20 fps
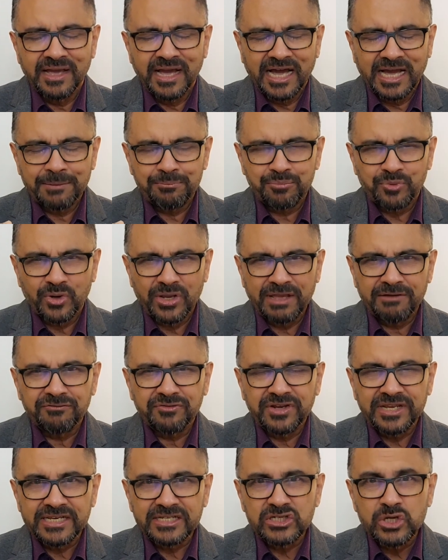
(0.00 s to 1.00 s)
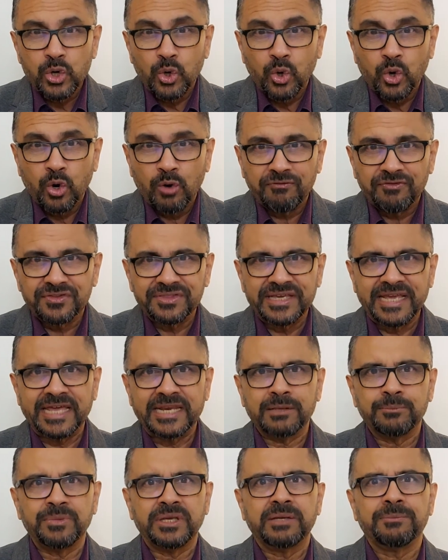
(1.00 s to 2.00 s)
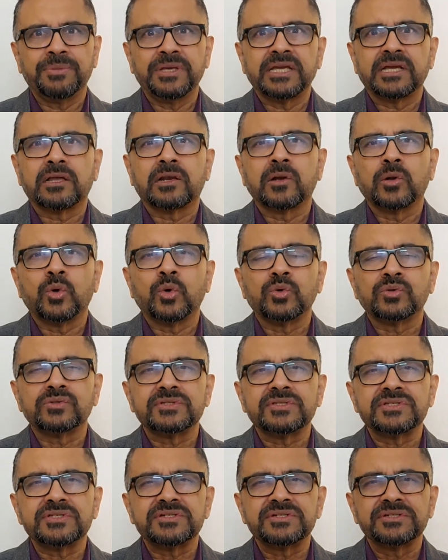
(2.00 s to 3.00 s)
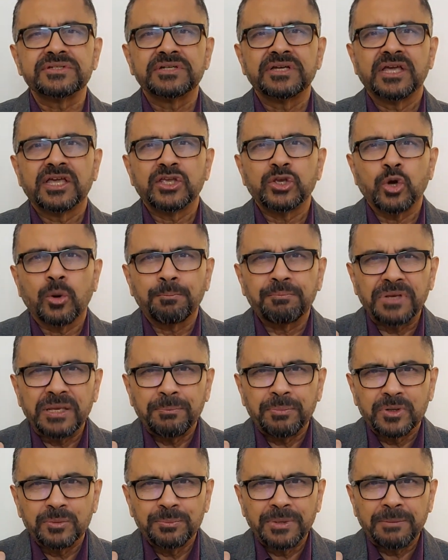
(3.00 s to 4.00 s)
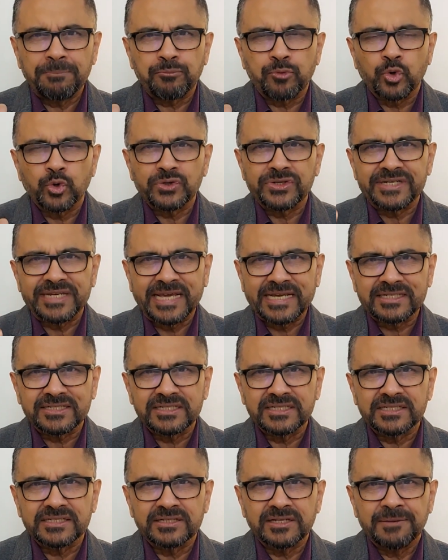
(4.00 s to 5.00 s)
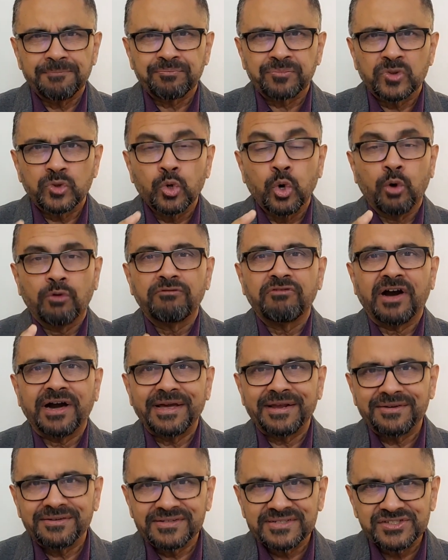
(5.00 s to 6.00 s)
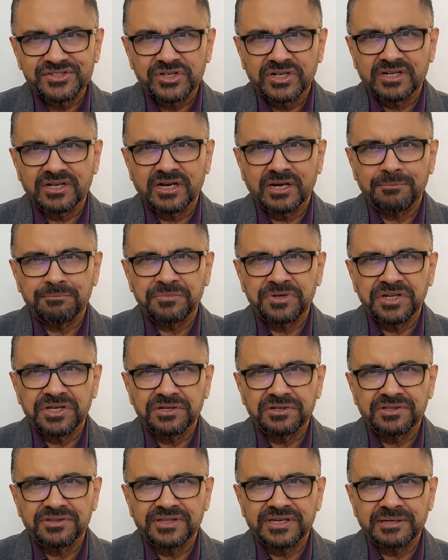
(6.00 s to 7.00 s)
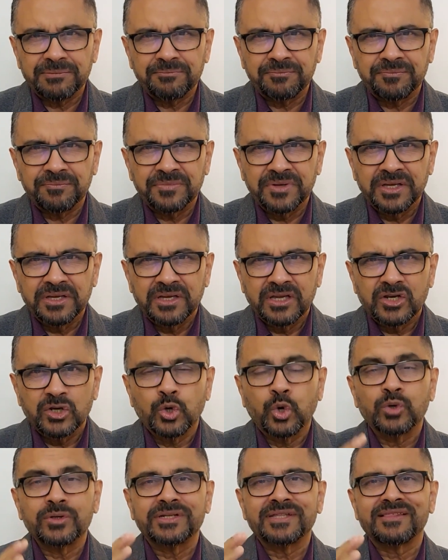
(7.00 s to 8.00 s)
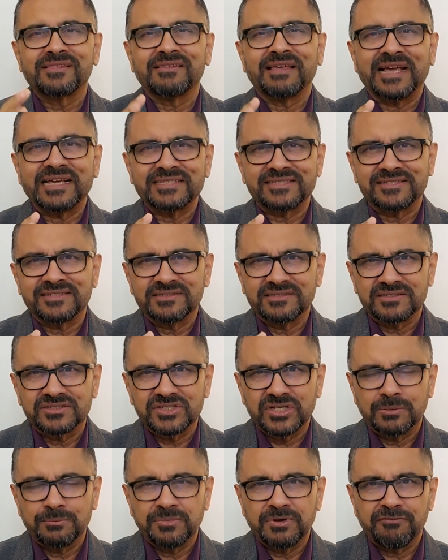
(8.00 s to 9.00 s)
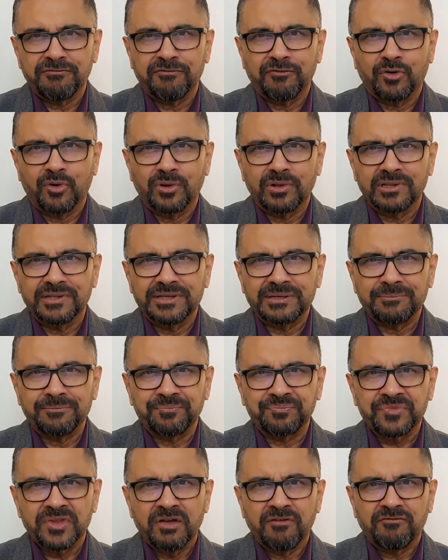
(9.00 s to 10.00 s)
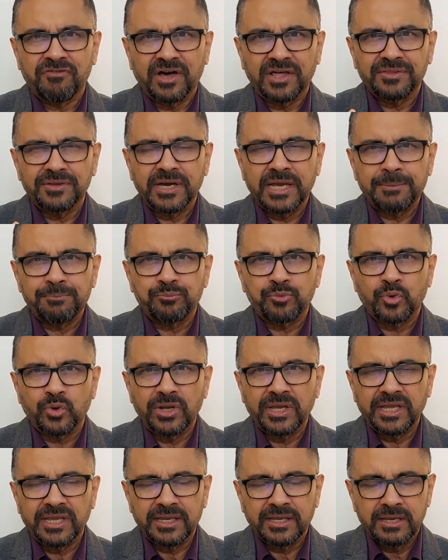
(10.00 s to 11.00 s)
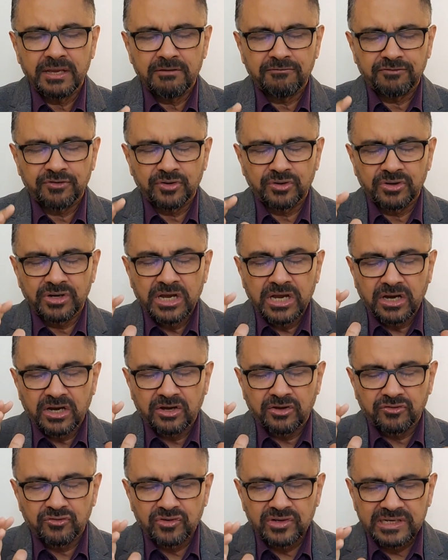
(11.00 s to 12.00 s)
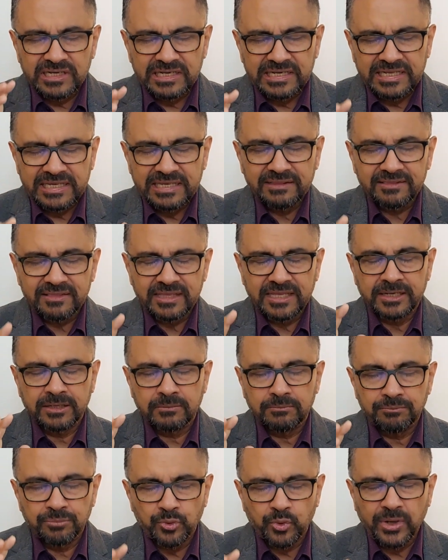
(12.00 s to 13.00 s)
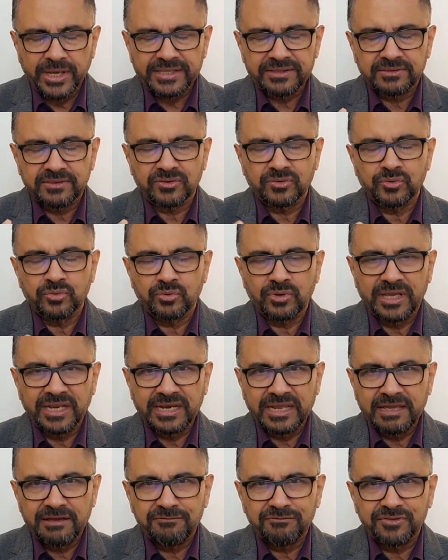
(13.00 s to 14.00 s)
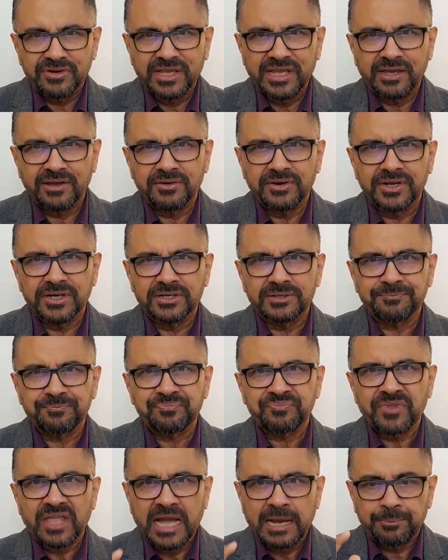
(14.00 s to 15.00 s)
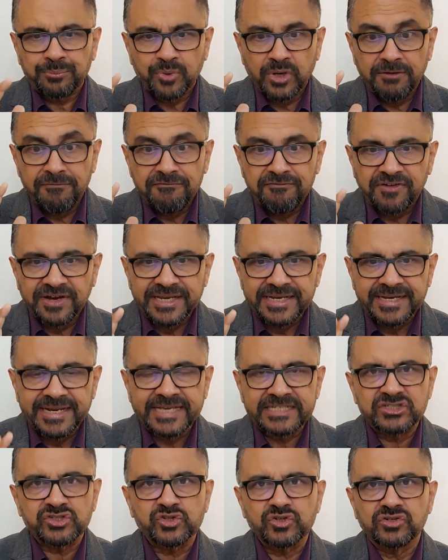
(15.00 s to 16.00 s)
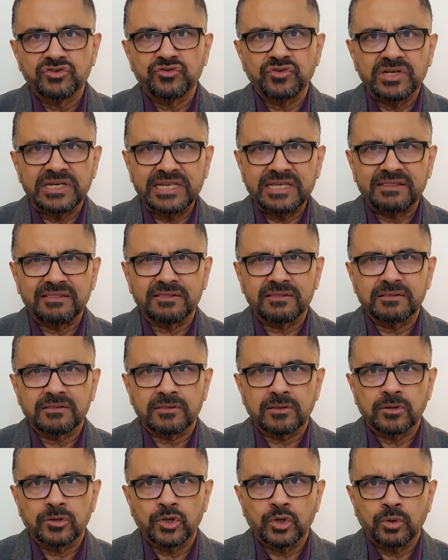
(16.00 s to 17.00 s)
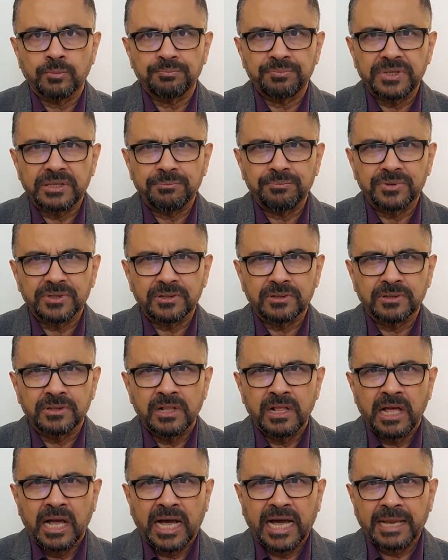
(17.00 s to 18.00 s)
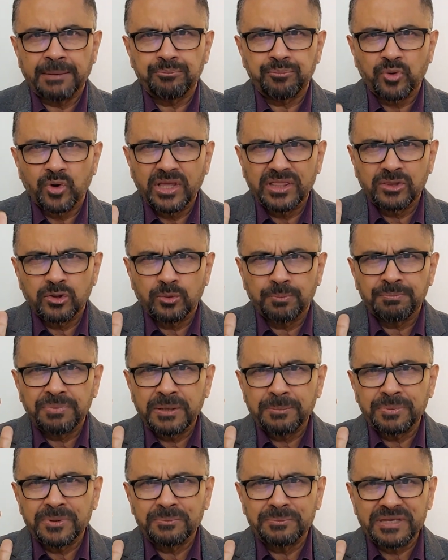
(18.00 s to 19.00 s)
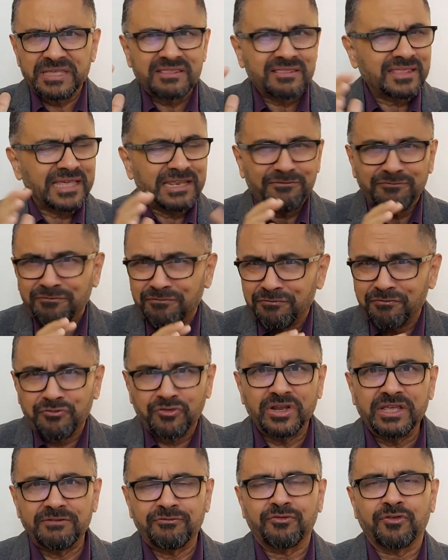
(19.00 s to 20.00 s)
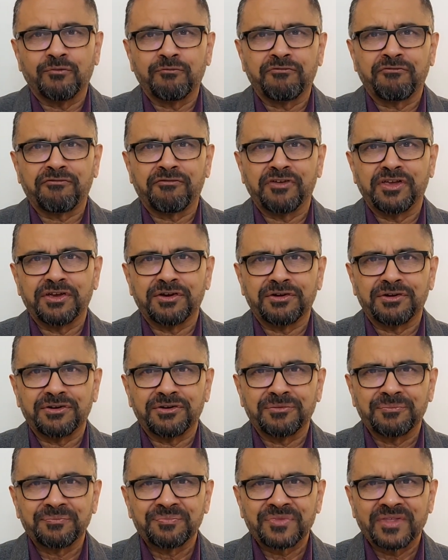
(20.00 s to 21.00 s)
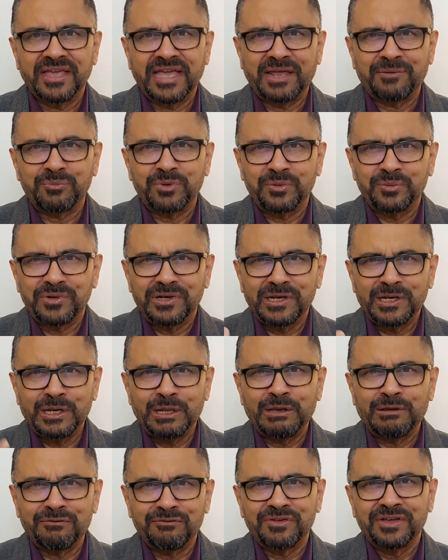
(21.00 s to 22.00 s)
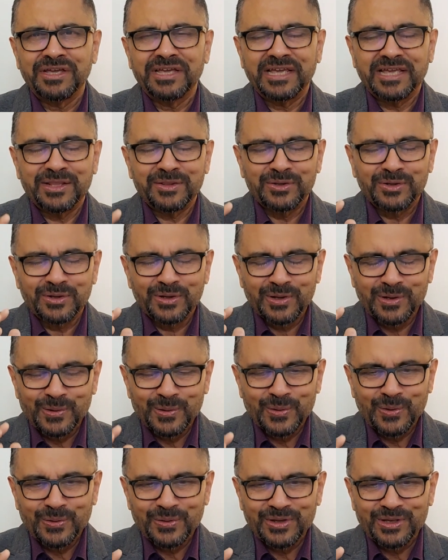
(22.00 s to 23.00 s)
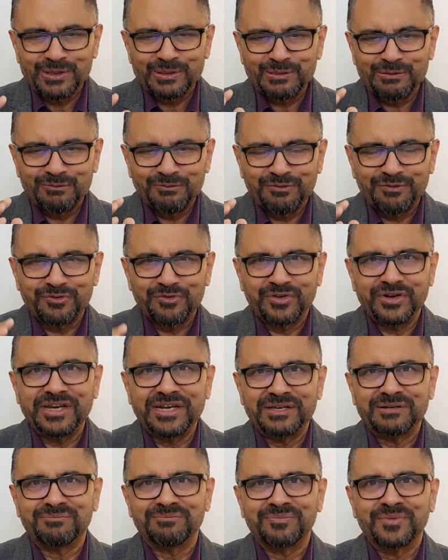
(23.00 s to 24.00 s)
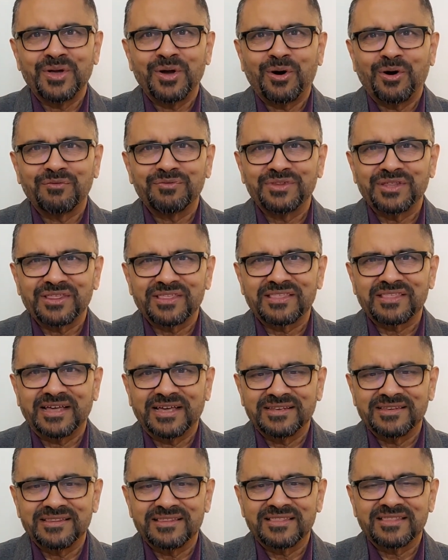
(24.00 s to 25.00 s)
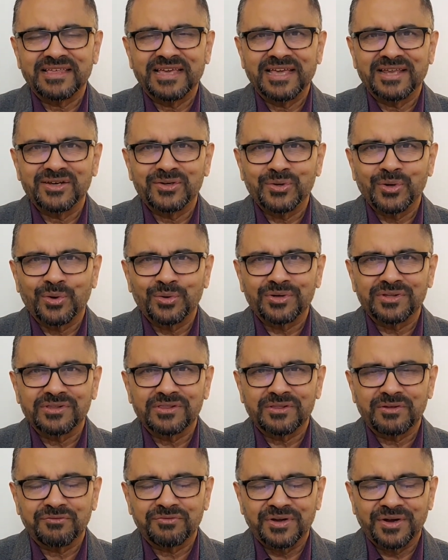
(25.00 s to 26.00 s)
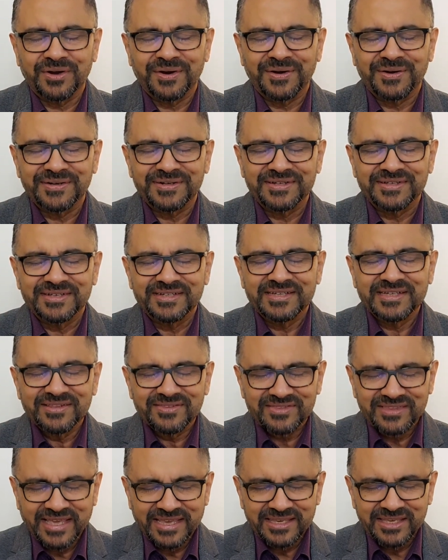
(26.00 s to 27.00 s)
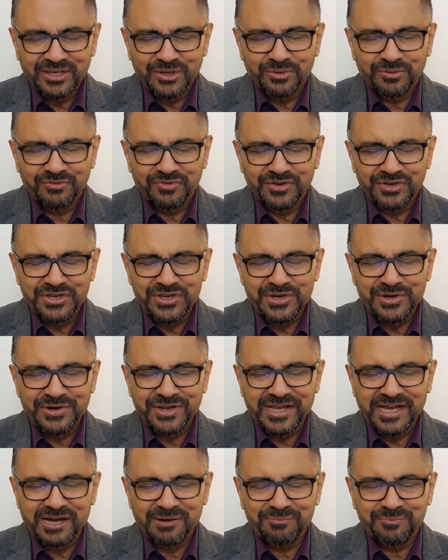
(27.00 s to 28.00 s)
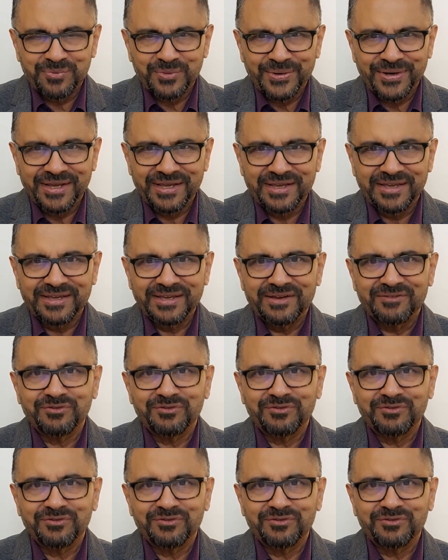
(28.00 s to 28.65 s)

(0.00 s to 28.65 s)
I pray every door for the enemy be closed. Your people be protected. No virus shall come near them. No disaster shall befall them. Father, I pray for a release and a breakthrough in every area. I pray financial releases on your people. I pray that your people be set free from fear, and we will live in the glorious freedom of the sons and daughters of God. Thank you for hearing our prayer.